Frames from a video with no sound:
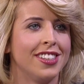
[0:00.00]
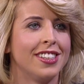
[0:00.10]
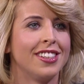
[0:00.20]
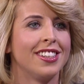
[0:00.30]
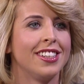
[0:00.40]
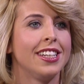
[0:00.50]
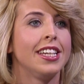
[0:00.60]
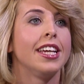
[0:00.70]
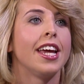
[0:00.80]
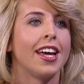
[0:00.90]
That was your
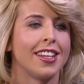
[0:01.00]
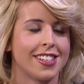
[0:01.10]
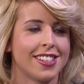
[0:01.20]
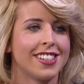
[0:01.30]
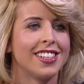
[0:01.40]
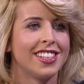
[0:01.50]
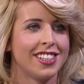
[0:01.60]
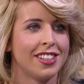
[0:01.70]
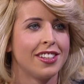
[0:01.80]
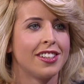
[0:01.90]
goal yes. weight, which you
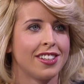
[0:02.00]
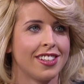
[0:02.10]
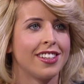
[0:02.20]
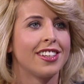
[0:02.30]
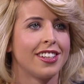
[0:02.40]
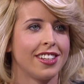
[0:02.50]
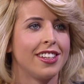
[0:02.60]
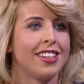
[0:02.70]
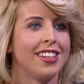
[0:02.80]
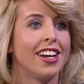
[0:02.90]
did,
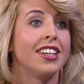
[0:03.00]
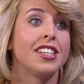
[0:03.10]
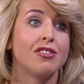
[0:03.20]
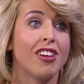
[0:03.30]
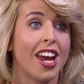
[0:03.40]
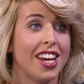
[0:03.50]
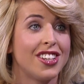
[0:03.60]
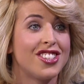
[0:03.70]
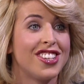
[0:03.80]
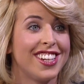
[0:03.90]
sadly, mm-hmm. and wrongly did you
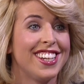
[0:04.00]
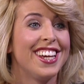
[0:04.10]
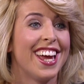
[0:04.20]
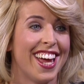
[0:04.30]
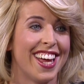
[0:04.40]
did achieve.